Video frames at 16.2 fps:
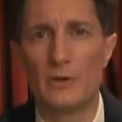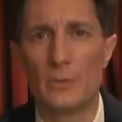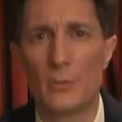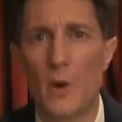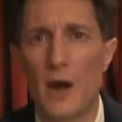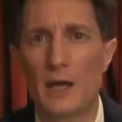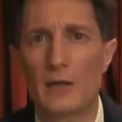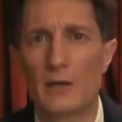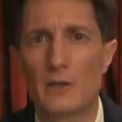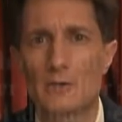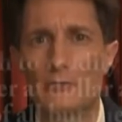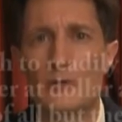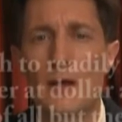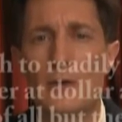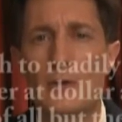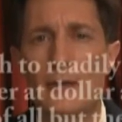while
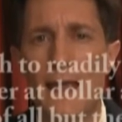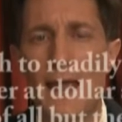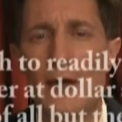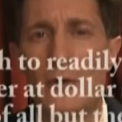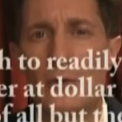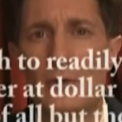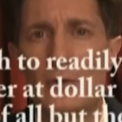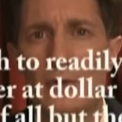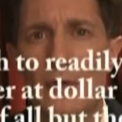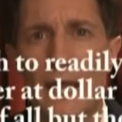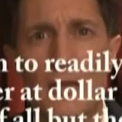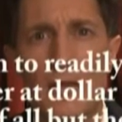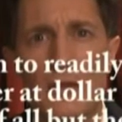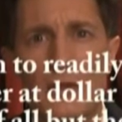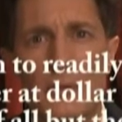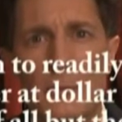drowning out
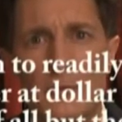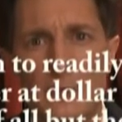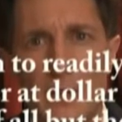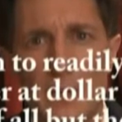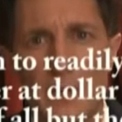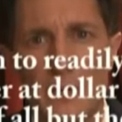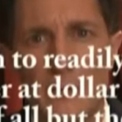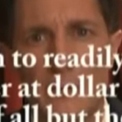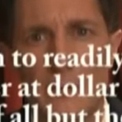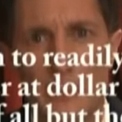any substantive